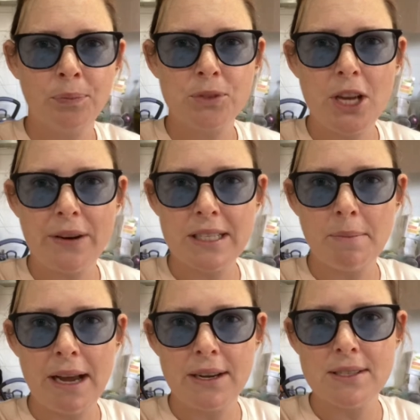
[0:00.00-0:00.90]
cherry
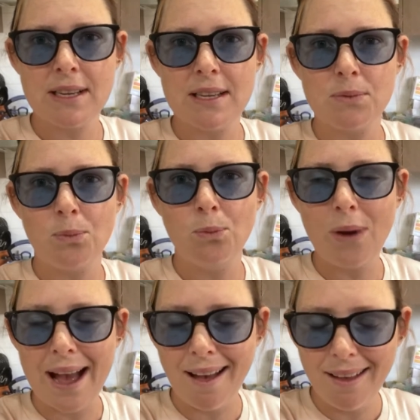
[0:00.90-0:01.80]
tomatoes as
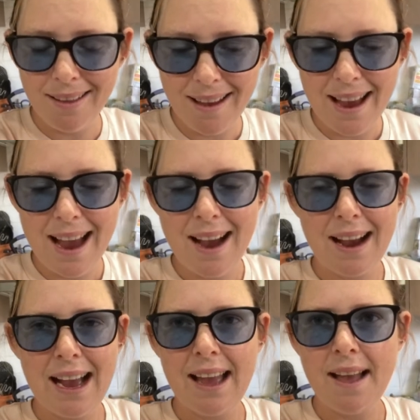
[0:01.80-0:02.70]
well.
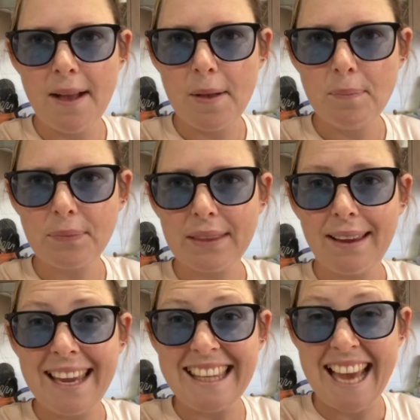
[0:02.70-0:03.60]

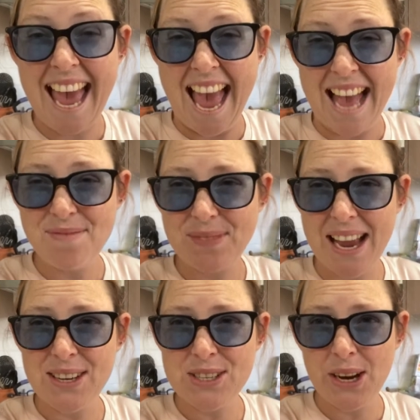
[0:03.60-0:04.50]
Yeah,
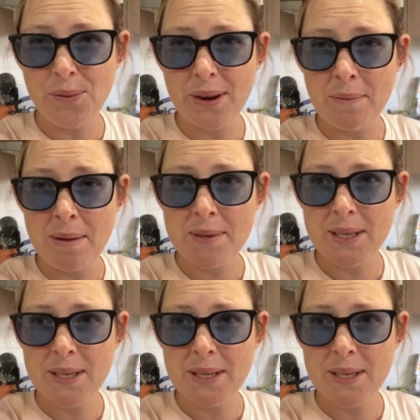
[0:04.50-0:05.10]
I'll show you what I'm up